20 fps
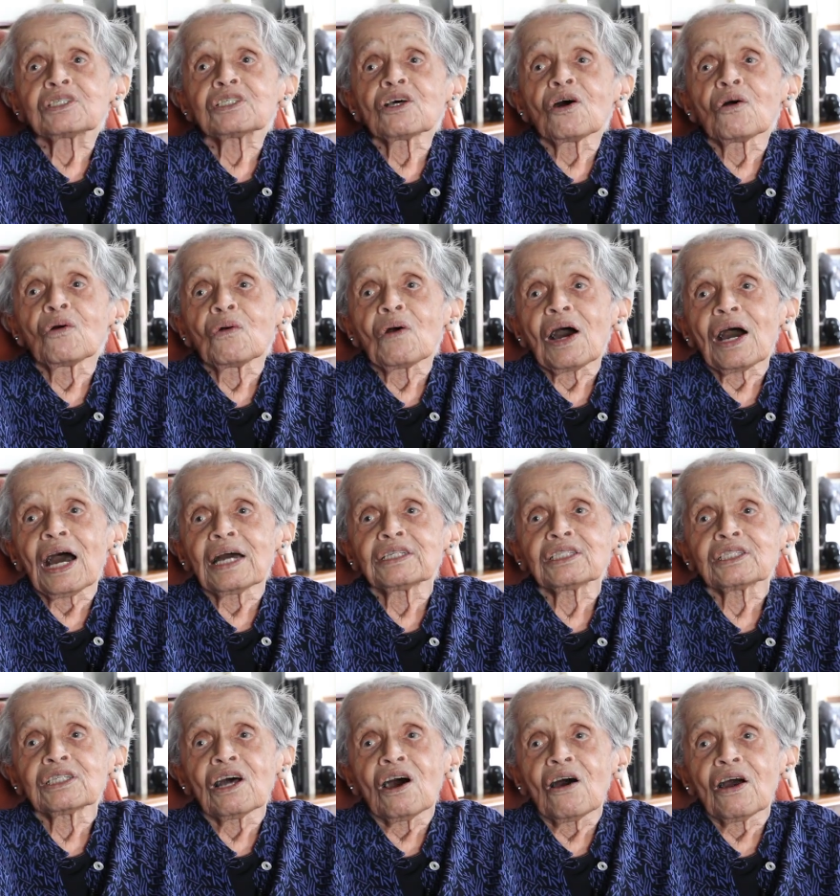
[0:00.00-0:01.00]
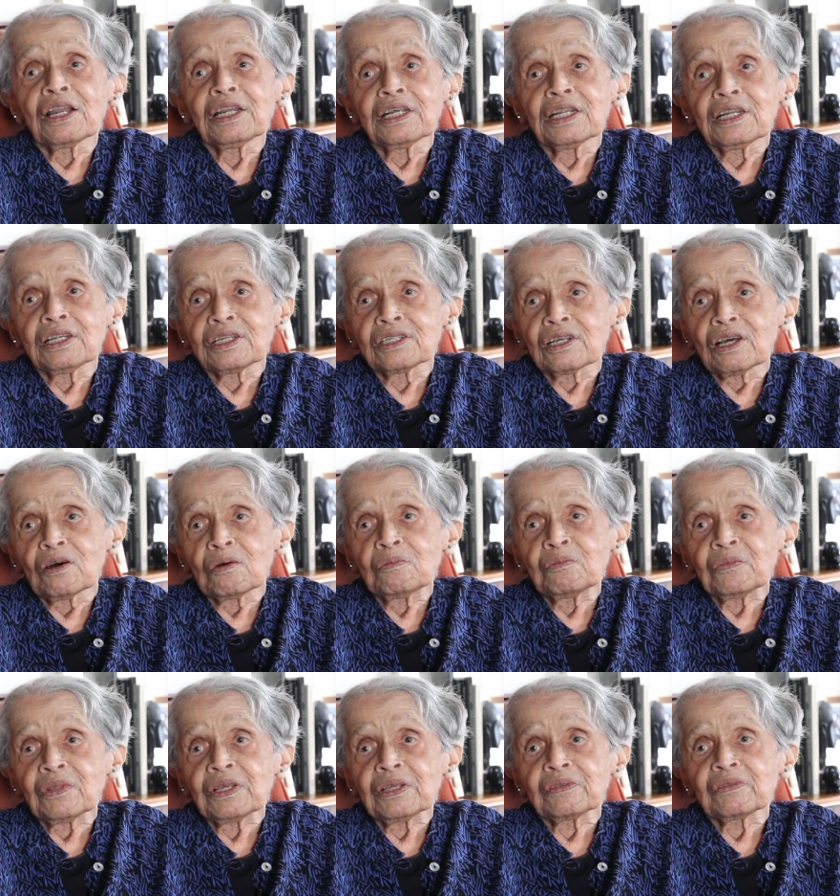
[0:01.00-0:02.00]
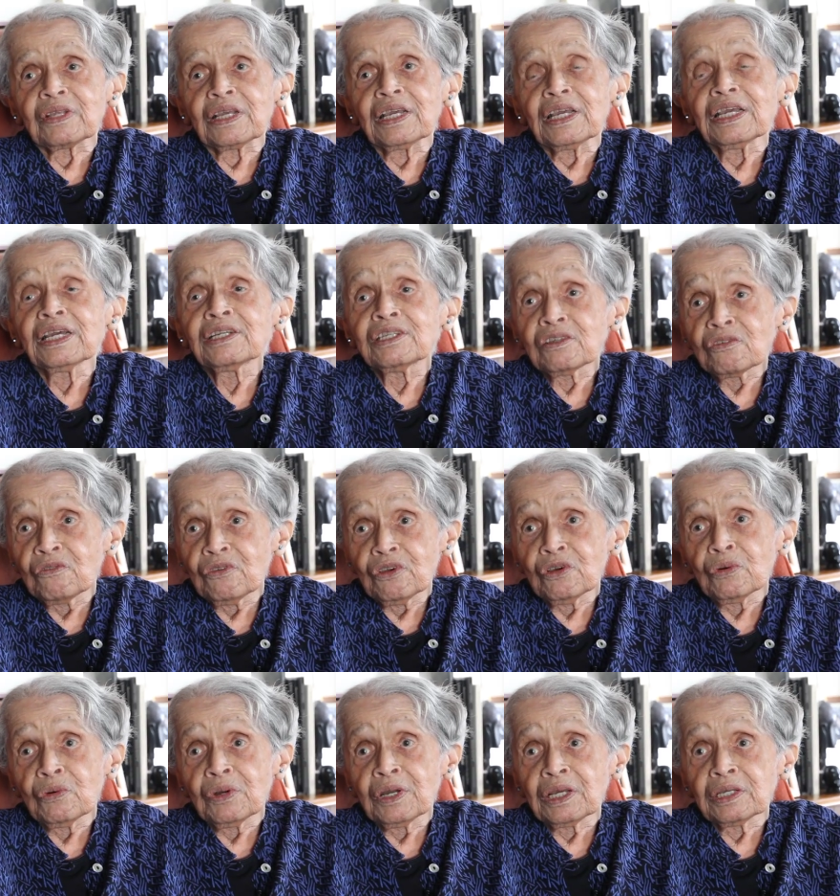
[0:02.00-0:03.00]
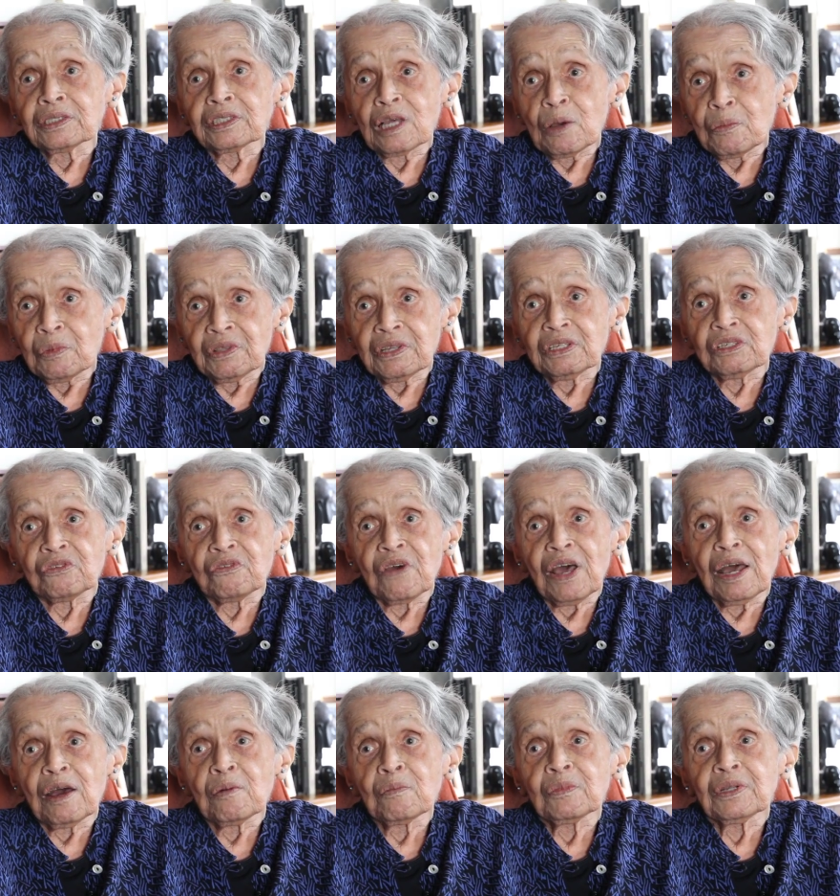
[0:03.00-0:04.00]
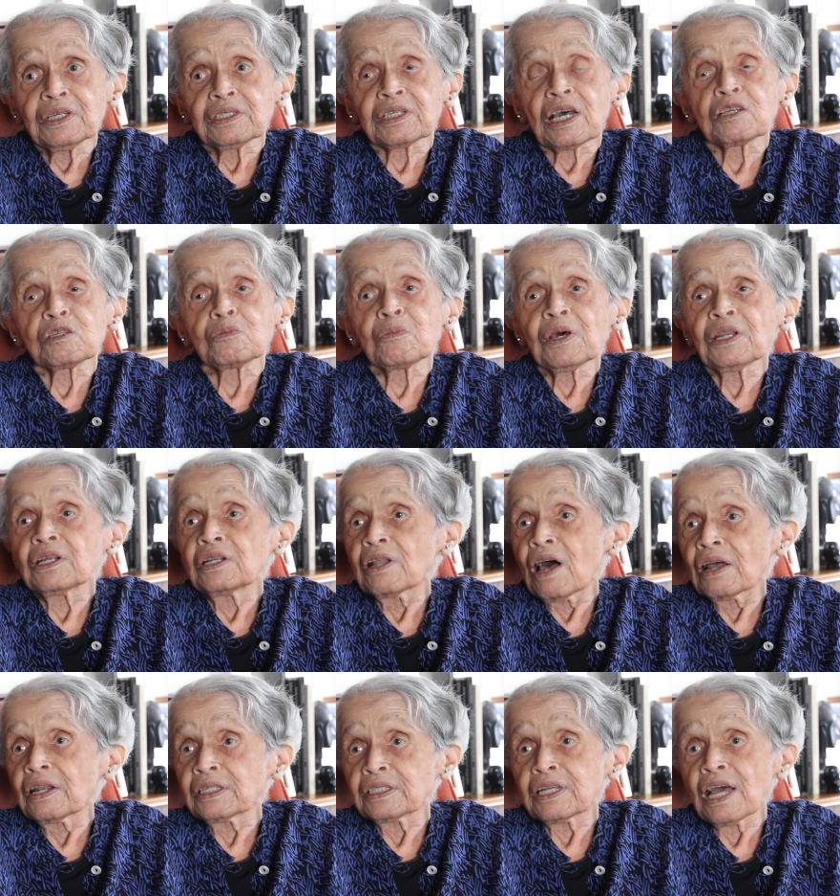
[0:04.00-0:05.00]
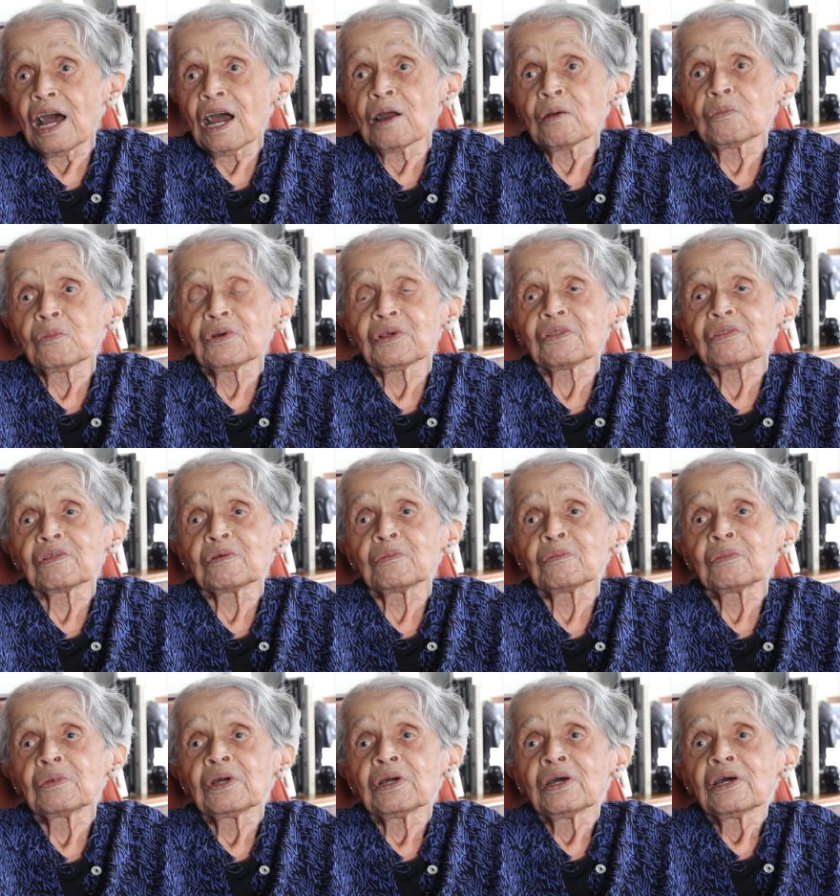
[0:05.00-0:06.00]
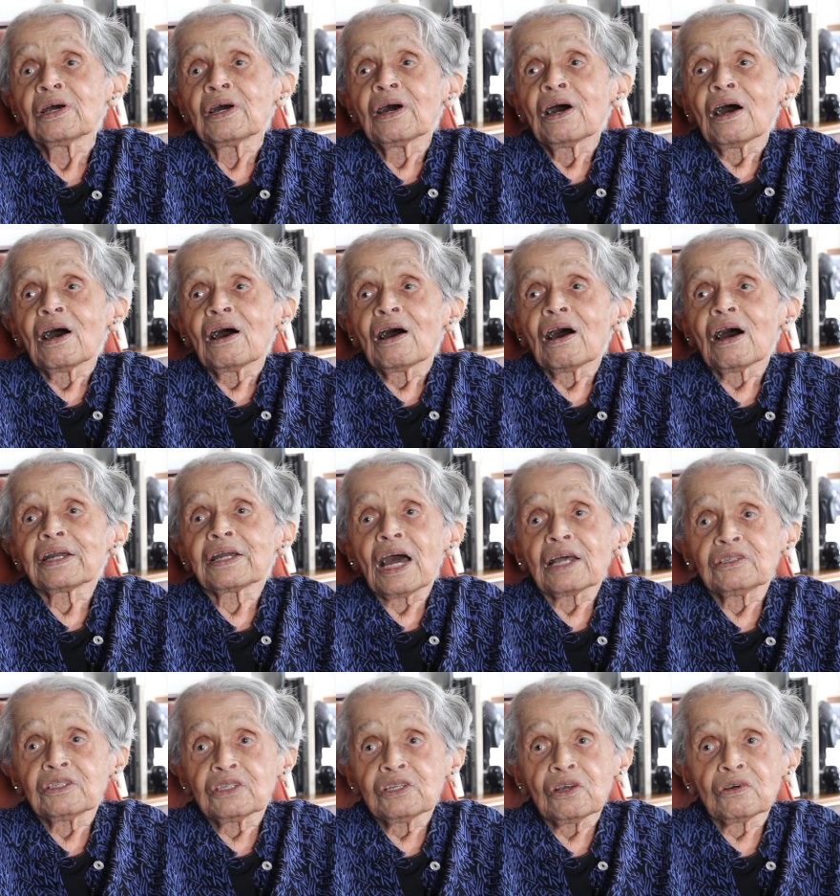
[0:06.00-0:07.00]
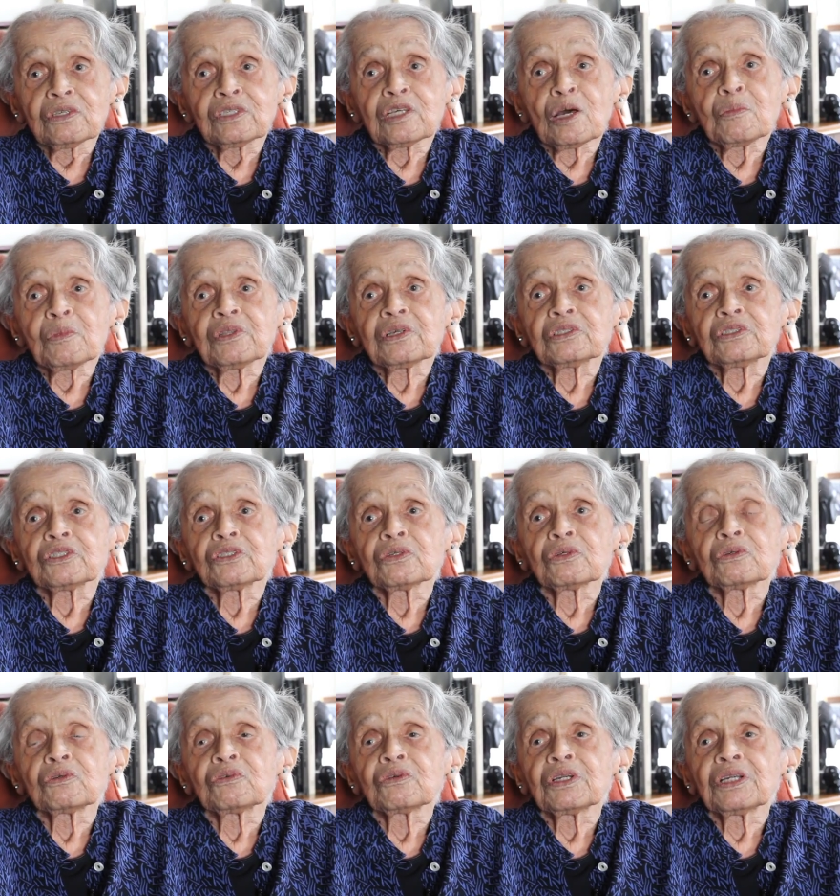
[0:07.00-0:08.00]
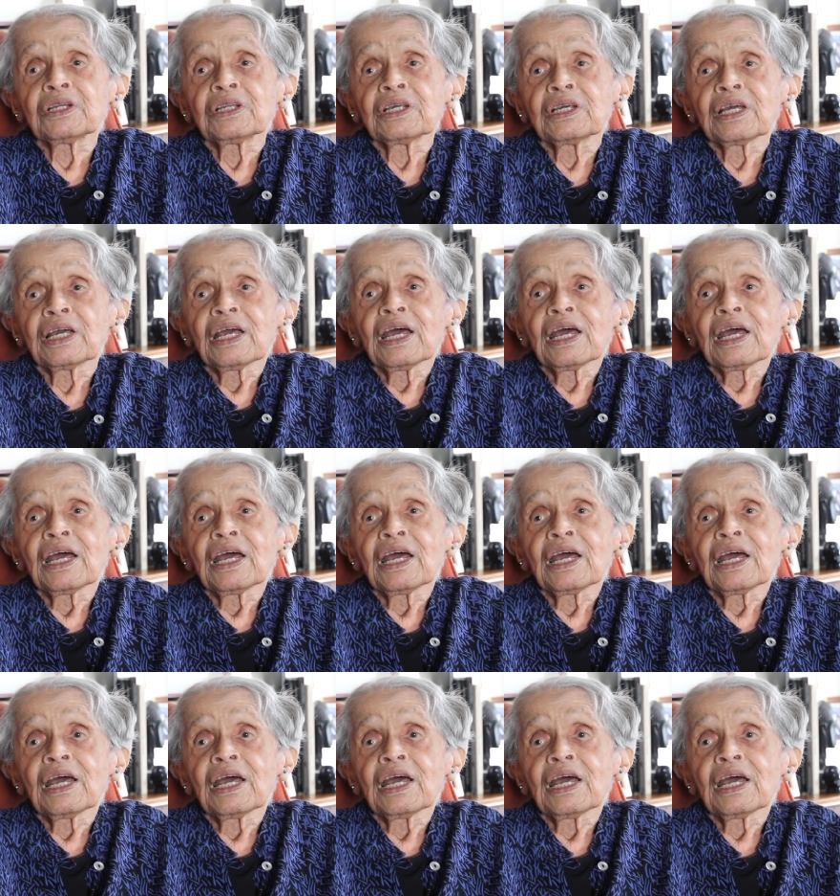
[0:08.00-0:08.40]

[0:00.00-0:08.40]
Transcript: So I started interviewing some of these families. I spent a lot of time with them. I got to know some of the children.